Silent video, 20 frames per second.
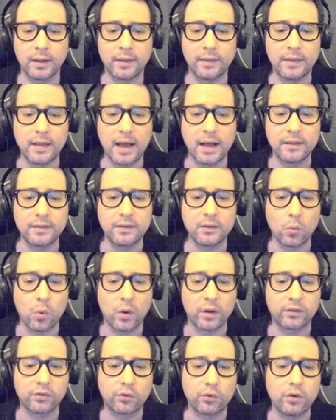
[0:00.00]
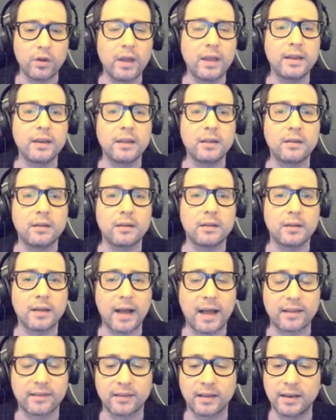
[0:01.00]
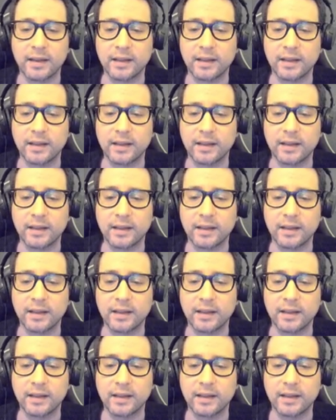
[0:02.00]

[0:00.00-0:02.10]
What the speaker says: that was created as an